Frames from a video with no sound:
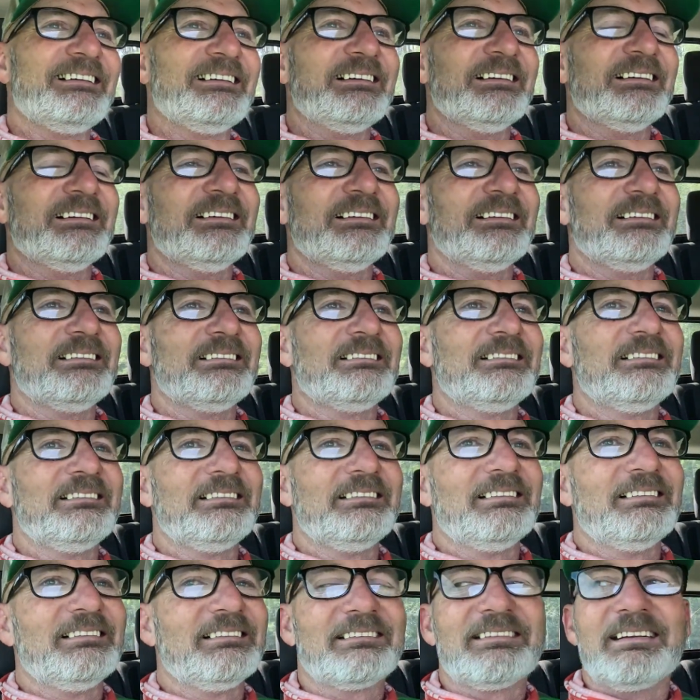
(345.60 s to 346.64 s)

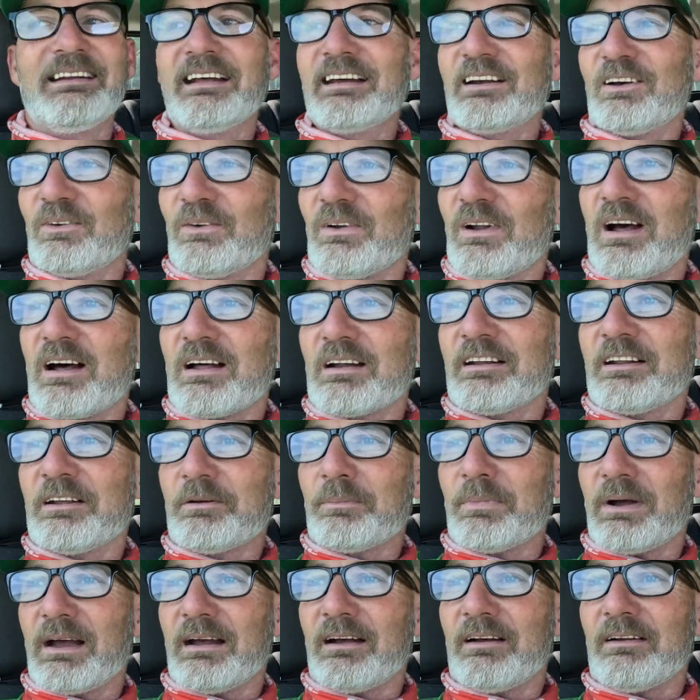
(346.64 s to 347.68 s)
Uh, so they're gonna knock
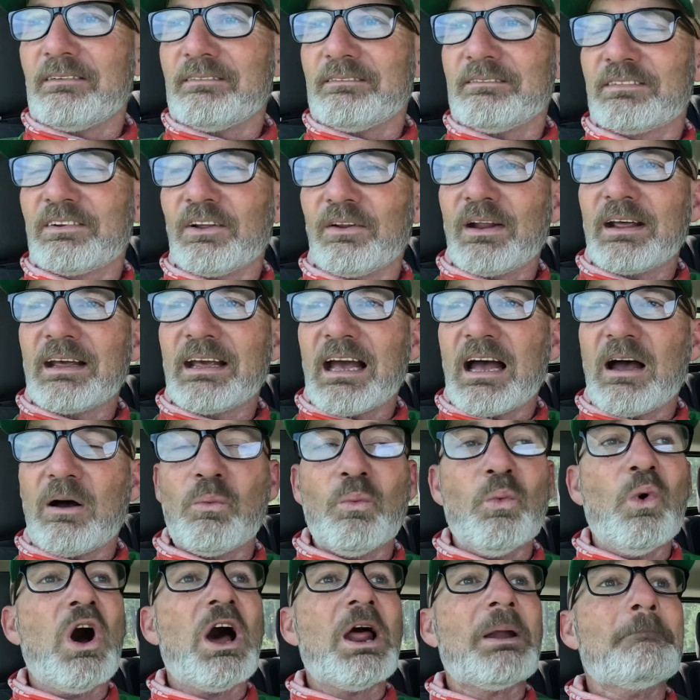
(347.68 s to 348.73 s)
them out. So they got
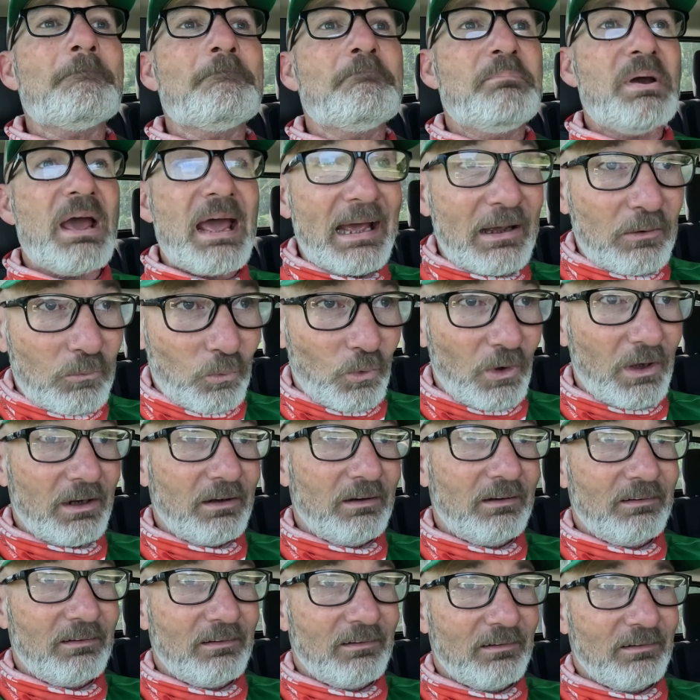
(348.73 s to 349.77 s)
one big
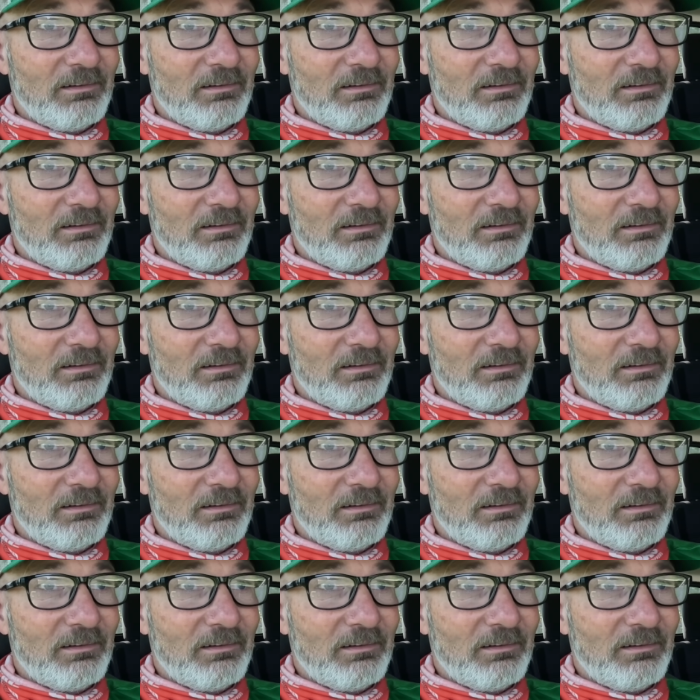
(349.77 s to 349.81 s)
one